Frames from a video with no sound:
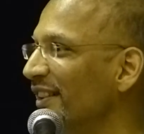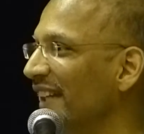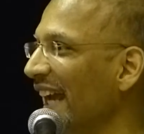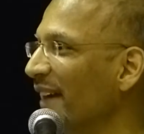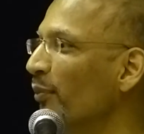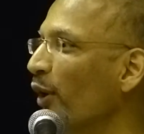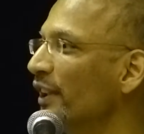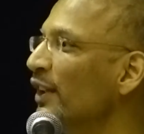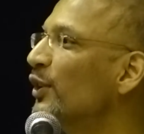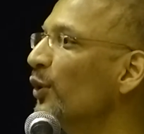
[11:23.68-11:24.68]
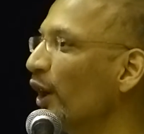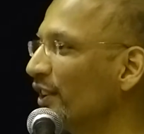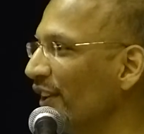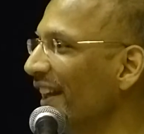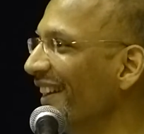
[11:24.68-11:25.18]
take more than 2
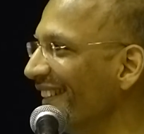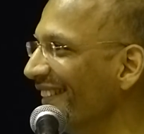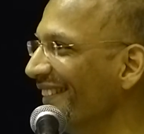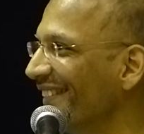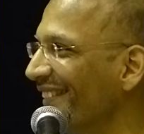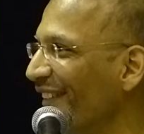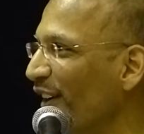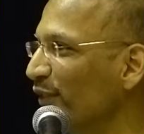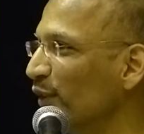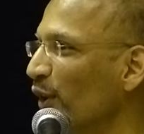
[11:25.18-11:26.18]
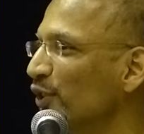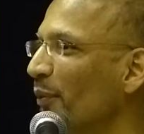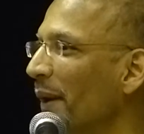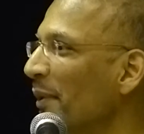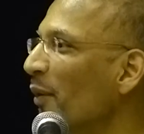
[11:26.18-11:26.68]
or 3 of those,
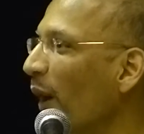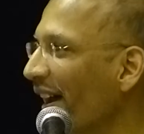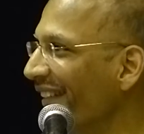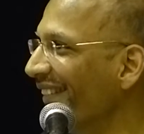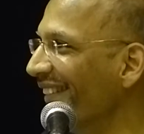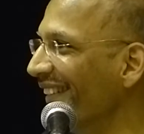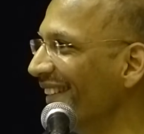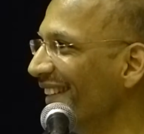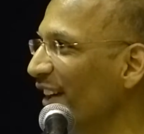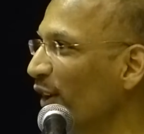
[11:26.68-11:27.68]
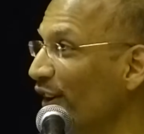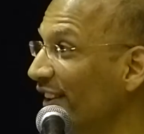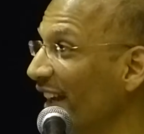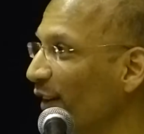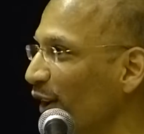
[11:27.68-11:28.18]
or maybe 1. They'll
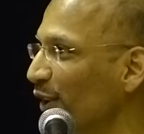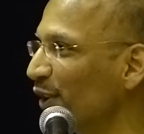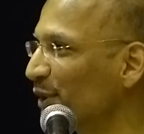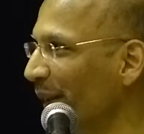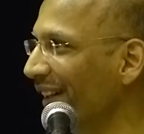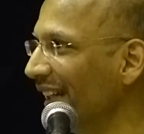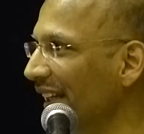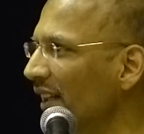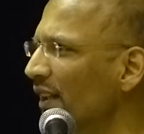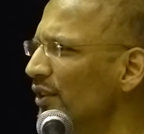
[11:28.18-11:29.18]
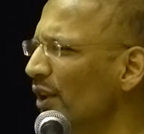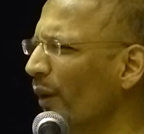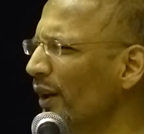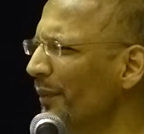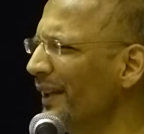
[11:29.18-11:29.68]
not take all those 20. So
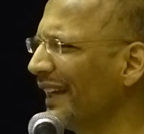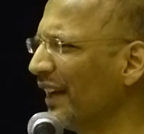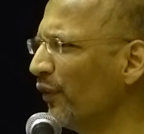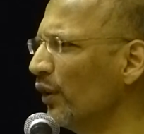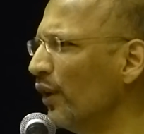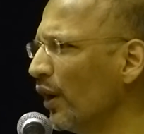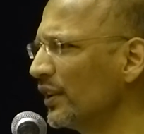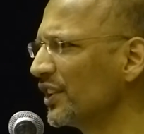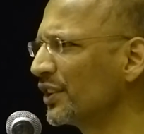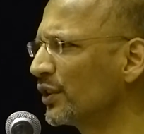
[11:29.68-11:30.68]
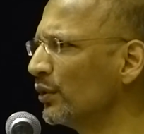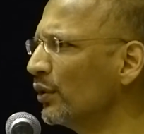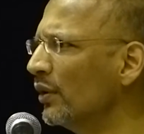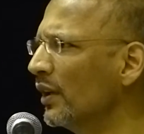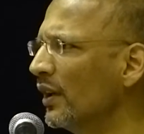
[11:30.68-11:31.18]
you want to be careful, not just
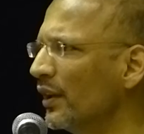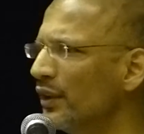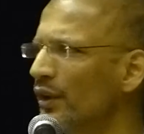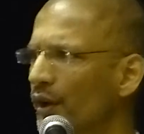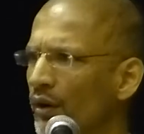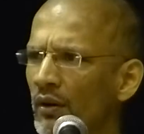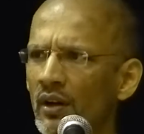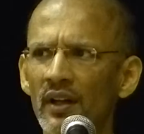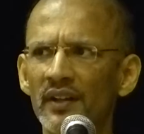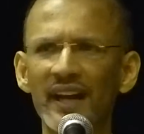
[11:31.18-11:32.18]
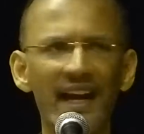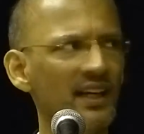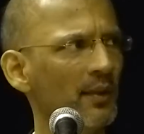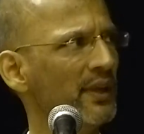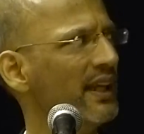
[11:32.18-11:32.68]
to, you know,
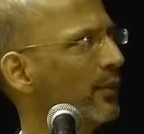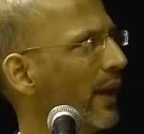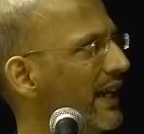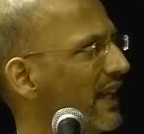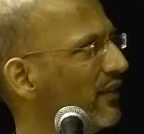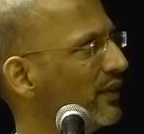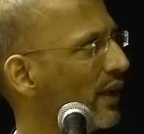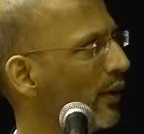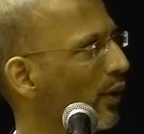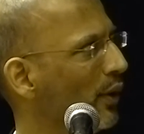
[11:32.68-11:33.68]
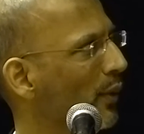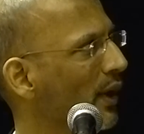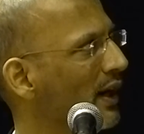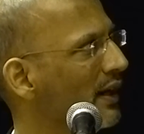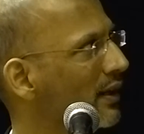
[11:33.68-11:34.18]
randomly invite the whole
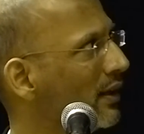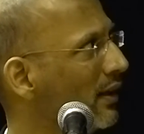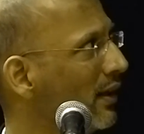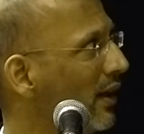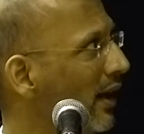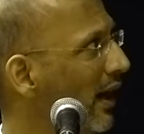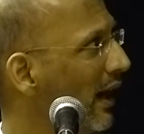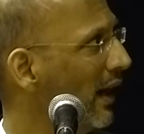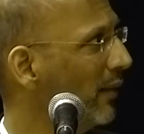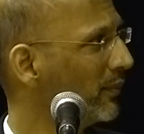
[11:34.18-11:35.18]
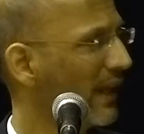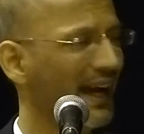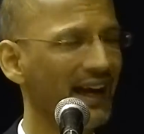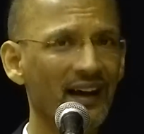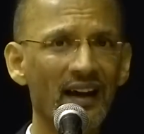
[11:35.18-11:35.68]
world.
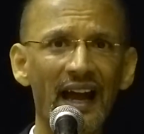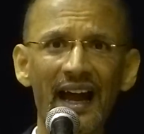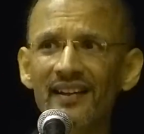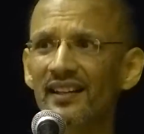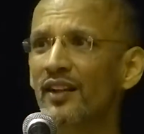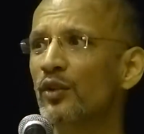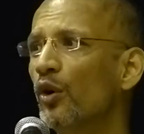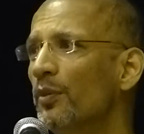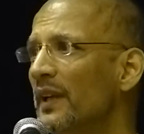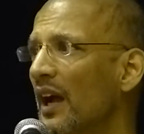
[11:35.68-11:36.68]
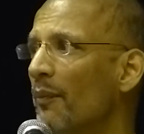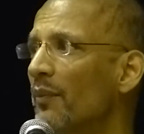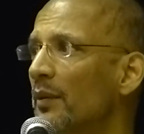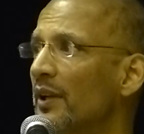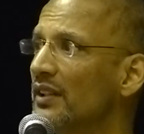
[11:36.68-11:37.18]
And then don't be
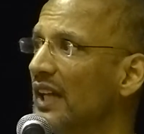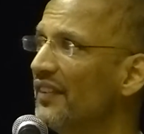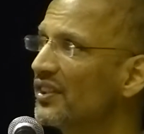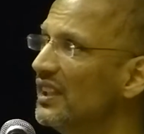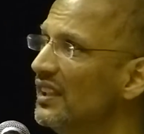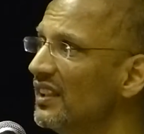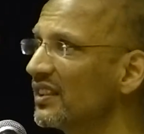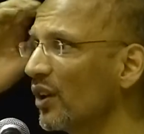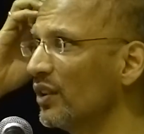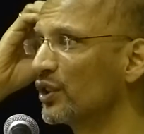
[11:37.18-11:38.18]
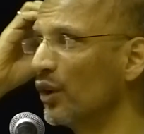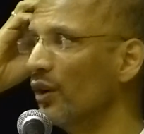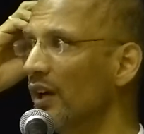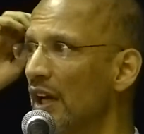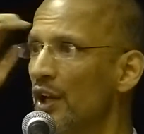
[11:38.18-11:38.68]
humble, because I've seen this
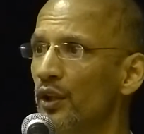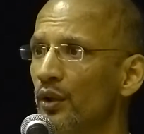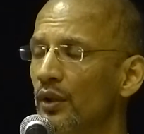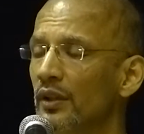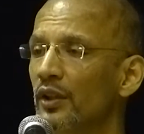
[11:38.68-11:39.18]
also. You